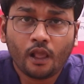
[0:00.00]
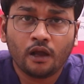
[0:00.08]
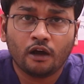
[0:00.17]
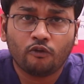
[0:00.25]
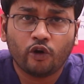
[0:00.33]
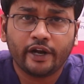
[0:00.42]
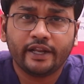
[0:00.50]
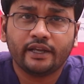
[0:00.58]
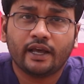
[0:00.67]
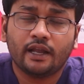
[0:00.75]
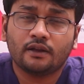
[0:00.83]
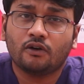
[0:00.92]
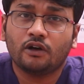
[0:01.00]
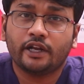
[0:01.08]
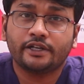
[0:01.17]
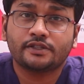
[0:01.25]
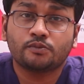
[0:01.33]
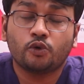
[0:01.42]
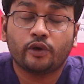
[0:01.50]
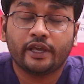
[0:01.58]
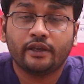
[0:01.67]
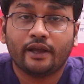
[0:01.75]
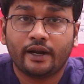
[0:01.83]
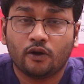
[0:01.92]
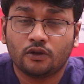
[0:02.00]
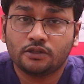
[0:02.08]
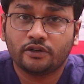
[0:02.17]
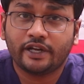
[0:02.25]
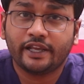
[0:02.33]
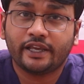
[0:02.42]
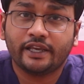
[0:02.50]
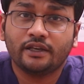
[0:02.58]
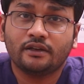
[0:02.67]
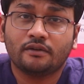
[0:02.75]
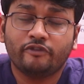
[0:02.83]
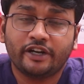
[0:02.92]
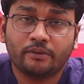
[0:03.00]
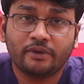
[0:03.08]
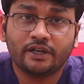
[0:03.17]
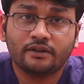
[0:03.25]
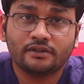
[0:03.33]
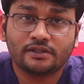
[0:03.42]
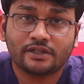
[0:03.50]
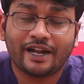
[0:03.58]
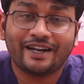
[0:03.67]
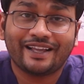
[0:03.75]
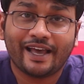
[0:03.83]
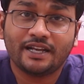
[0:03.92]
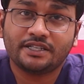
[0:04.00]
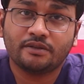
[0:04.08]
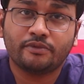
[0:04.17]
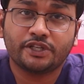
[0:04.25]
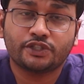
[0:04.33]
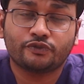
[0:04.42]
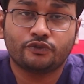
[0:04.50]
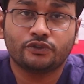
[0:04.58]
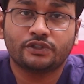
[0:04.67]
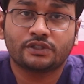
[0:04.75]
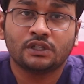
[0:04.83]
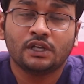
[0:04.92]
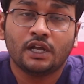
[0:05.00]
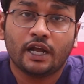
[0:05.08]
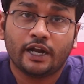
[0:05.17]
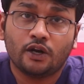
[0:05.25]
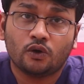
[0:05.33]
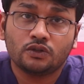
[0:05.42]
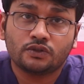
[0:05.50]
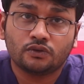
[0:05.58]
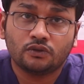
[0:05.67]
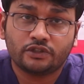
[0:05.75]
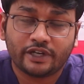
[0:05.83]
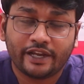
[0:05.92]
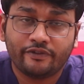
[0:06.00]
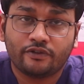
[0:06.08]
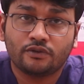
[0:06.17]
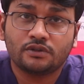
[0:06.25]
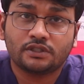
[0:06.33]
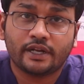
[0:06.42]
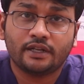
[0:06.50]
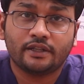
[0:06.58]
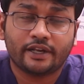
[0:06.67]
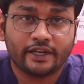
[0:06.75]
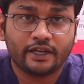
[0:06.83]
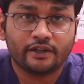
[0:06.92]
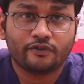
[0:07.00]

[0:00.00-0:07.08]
avoiding alcohol and smoking, and also taking vitamins and calcium rich foods, and also dry fruits and the regular